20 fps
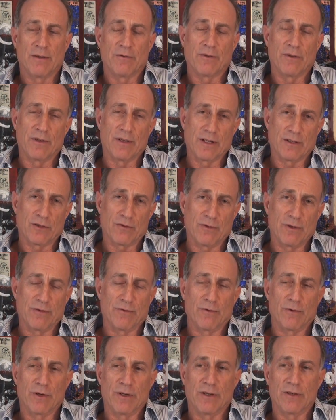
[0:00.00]
for the next 3 or
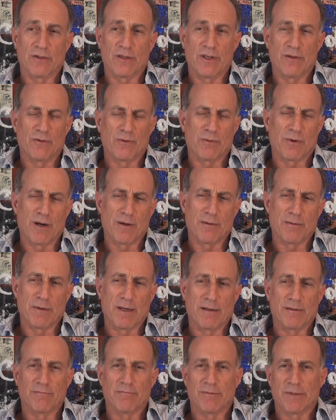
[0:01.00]
4 years, he was probably
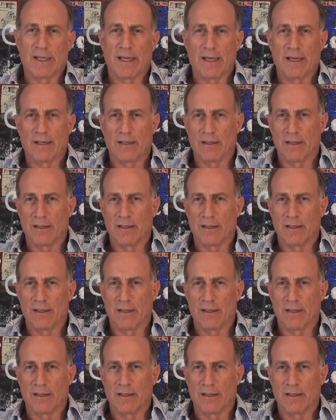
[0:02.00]
about 10,